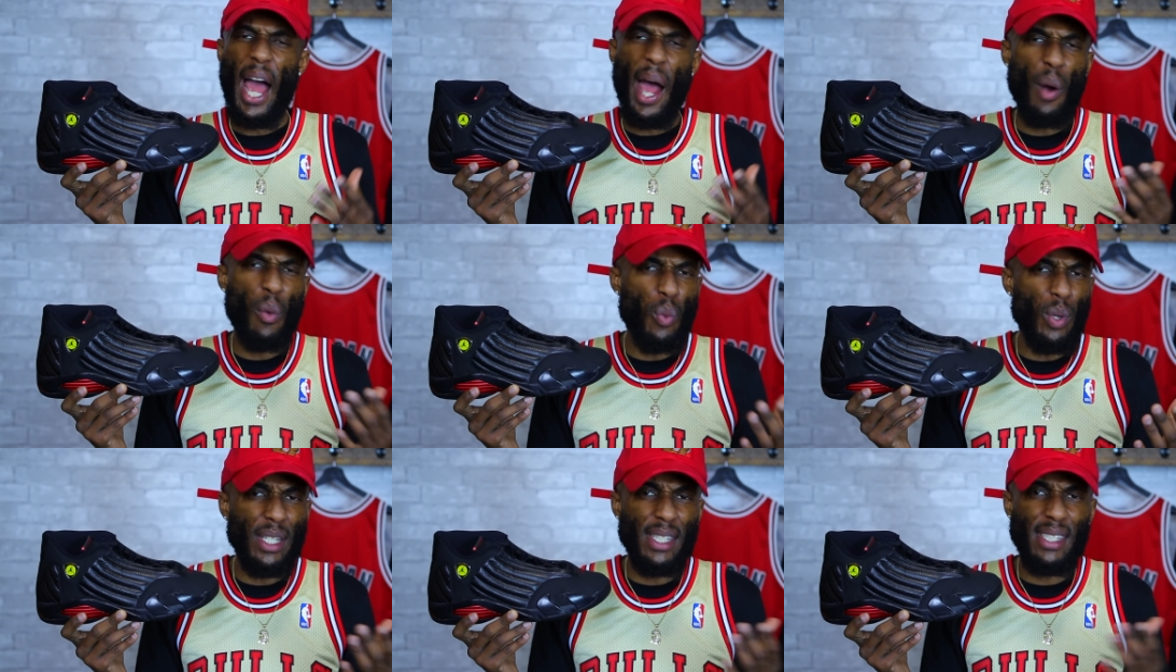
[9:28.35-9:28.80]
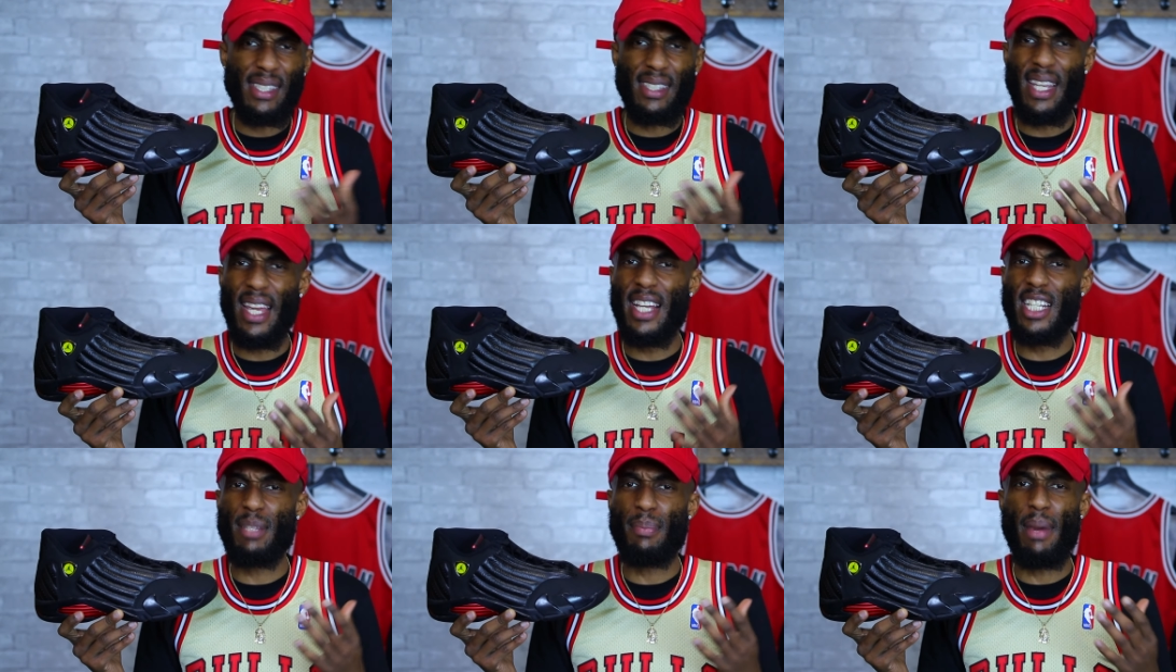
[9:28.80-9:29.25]
I wouldn't
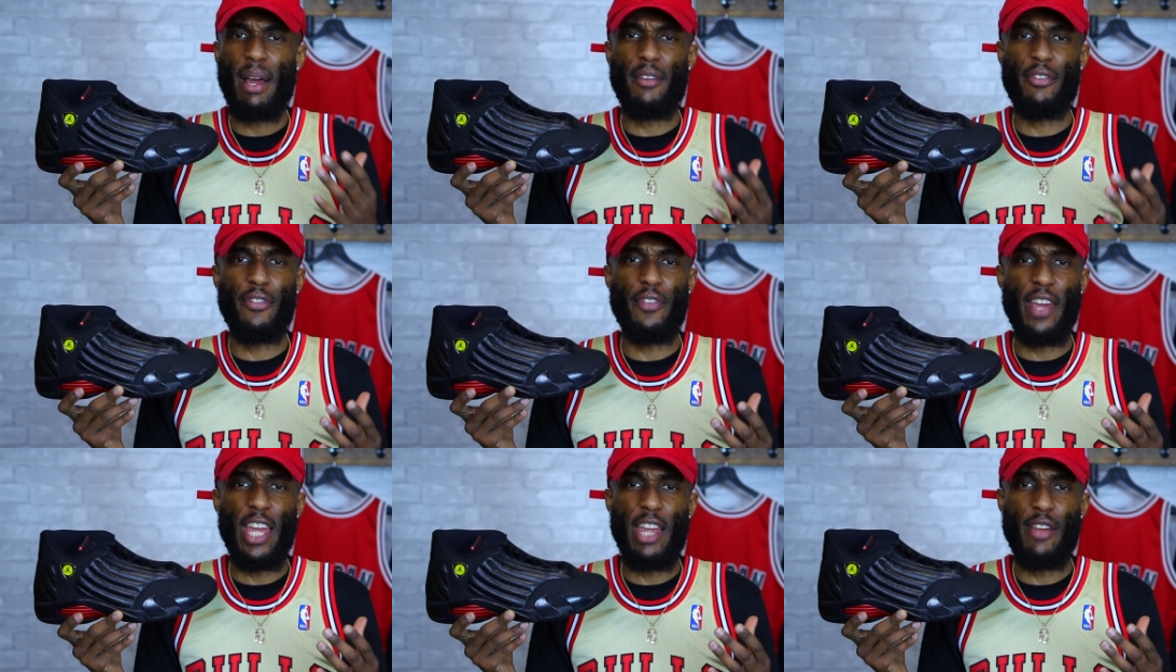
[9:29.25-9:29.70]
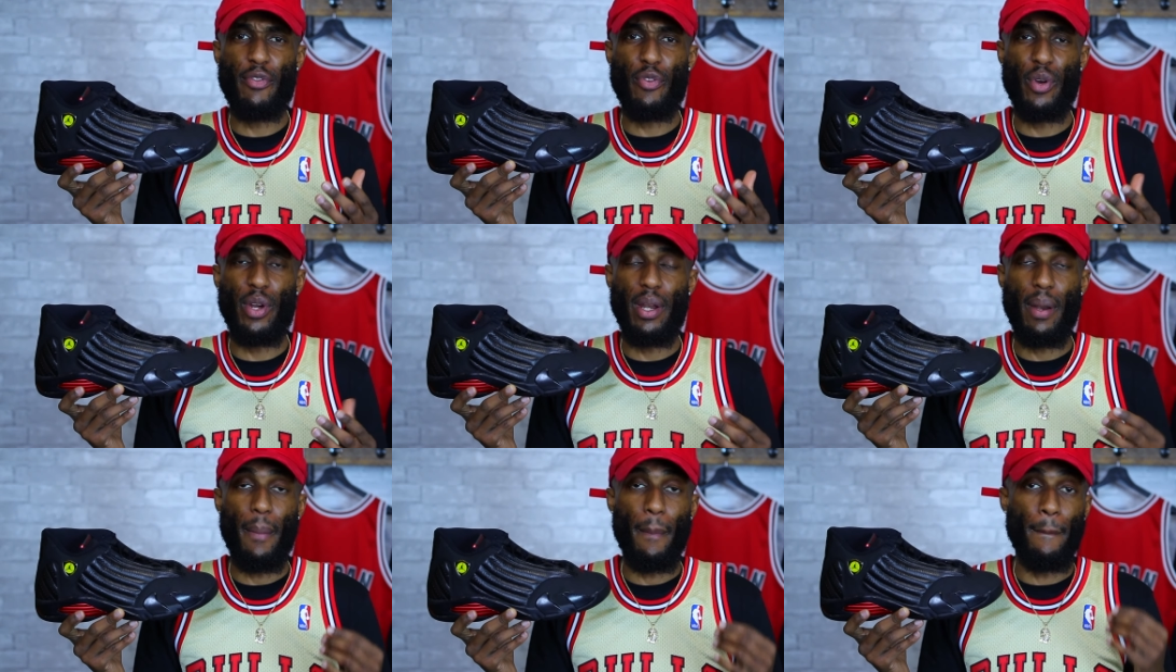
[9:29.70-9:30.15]
say it's my
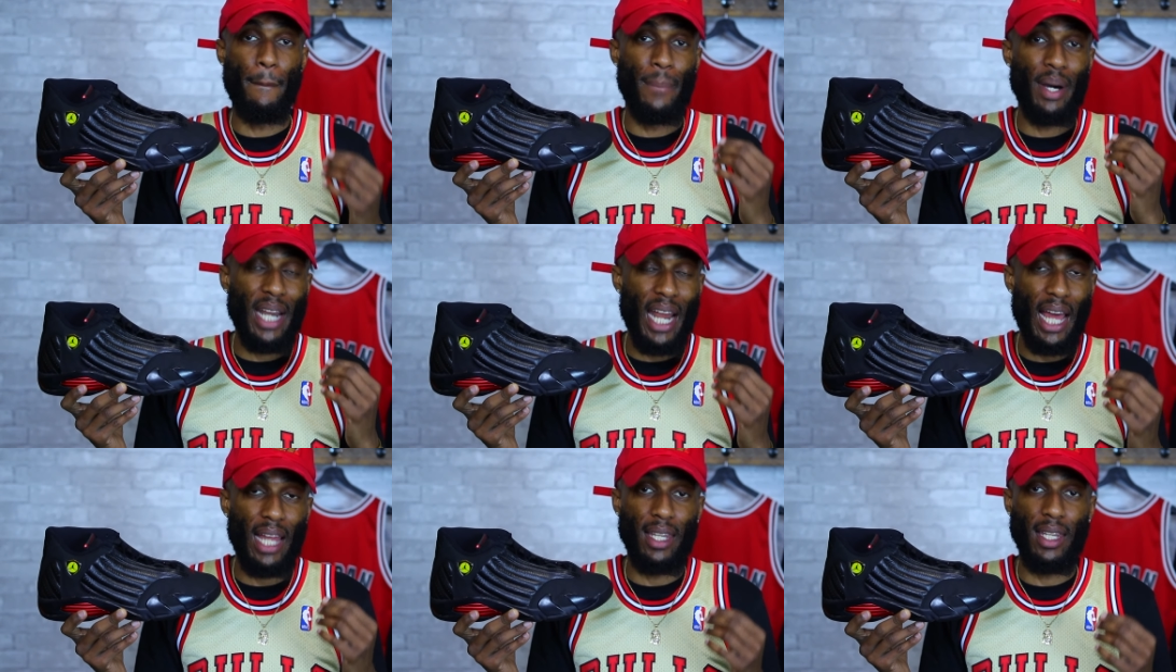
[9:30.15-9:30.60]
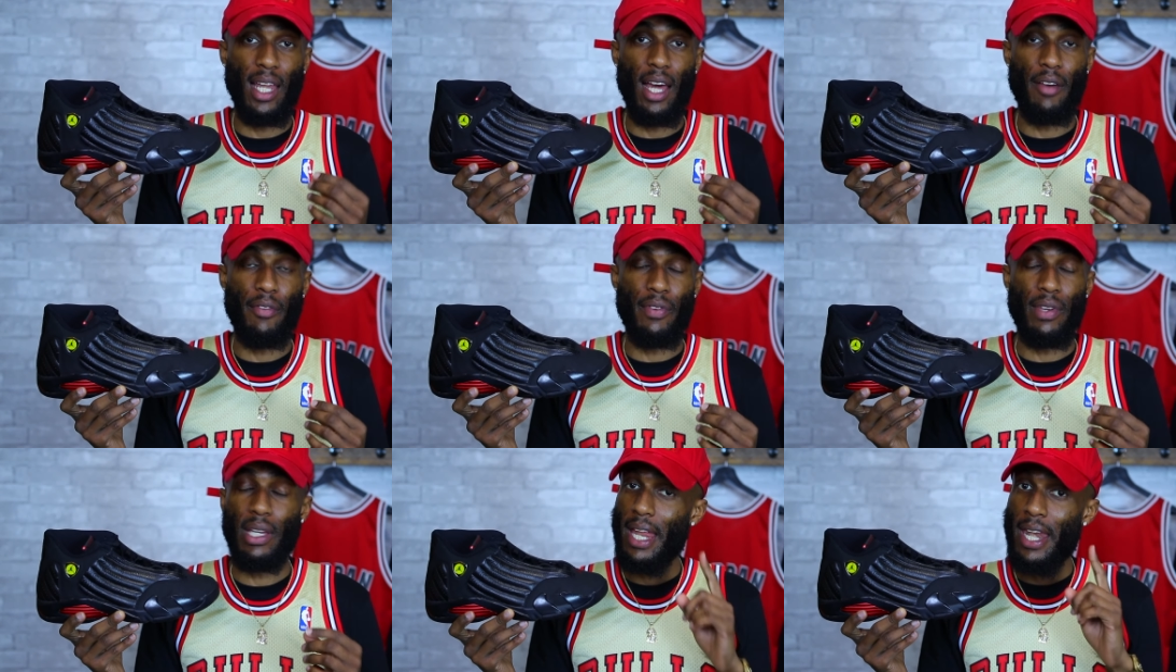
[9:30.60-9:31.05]
favorite, but I
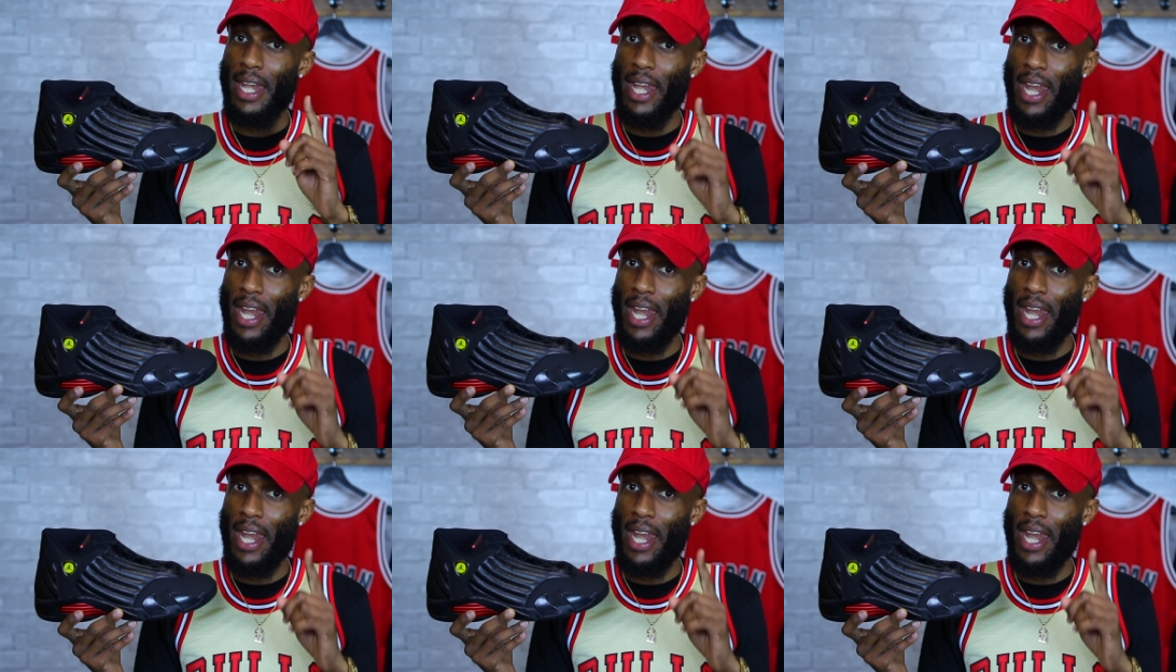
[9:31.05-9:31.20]
love it.